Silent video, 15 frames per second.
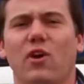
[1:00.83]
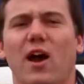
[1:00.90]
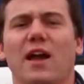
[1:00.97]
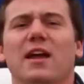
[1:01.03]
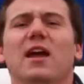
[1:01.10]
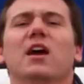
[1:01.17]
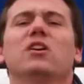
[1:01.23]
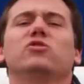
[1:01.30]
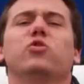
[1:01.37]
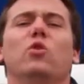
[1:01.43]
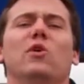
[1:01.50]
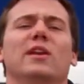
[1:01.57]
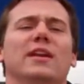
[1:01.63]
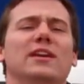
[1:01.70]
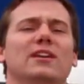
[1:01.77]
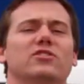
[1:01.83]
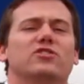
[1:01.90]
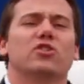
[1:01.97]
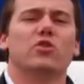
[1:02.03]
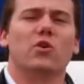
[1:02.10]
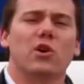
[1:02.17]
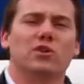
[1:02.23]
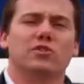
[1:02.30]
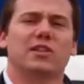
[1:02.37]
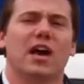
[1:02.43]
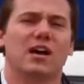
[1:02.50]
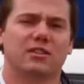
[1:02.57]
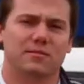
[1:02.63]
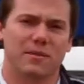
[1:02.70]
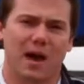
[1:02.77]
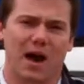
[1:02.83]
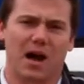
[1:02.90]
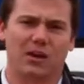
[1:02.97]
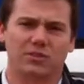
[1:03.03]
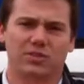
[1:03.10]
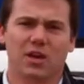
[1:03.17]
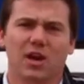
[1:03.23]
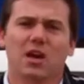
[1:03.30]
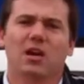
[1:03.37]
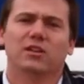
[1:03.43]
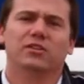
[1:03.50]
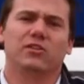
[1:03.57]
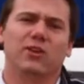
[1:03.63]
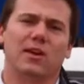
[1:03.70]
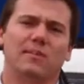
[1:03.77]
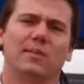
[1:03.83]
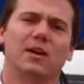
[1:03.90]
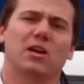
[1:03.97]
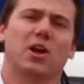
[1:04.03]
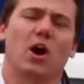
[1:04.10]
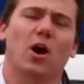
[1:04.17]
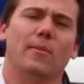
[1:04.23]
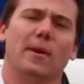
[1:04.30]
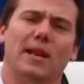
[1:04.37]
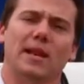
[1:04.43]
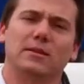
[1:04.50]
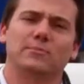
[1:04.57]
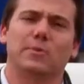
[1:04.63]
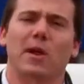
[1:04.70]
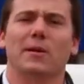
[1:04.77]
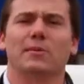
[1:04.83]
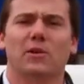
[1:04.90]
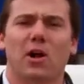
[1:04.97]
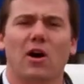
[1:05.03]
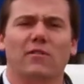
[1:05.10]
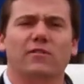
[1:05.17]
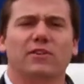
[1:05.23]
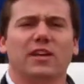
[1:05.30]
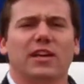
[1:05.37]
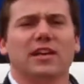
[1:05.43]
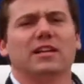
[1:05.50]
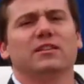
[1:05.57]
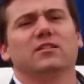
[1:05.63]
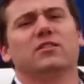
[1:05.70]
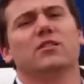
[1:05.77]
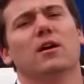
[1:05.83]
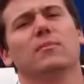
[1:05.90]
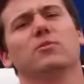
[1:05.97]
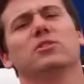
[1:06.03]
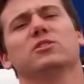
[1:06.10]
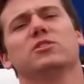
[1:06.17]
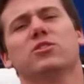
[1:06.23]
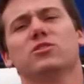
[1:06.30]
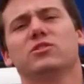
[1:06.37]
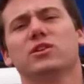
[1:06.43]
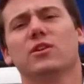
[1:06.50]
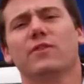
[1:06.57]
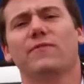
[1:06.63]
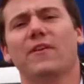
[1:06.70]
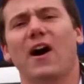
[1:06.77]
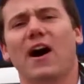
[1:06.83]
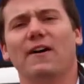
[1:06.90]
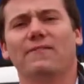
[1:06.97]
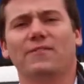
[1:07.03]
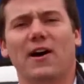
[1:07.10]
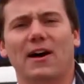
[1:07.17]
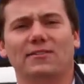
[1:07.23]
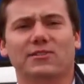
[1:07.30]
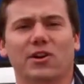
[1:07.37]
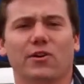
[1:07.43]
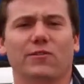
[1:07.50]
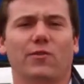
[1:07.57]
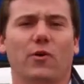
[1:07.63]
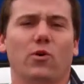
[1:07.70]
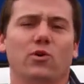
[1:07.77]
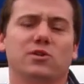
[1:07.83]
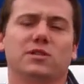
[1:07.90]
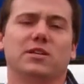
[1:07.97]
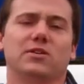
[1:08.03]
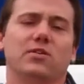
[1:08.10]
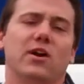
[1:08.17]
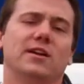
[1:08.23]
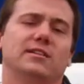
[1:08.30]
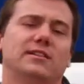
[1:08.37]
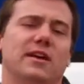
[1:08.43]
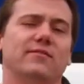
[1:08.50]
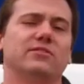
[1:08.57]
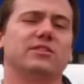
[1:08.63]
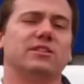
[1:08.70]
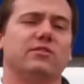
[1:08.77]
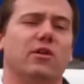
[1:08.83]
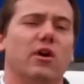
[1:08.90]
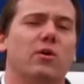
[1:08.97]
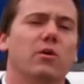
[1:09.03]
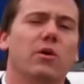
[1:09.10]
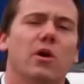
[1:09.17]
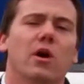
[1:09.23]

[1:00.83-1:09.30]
right, 20 years, 200,000 miles. So give me a call. My name's Blake McLaughlin again. The number is 205-504-0870.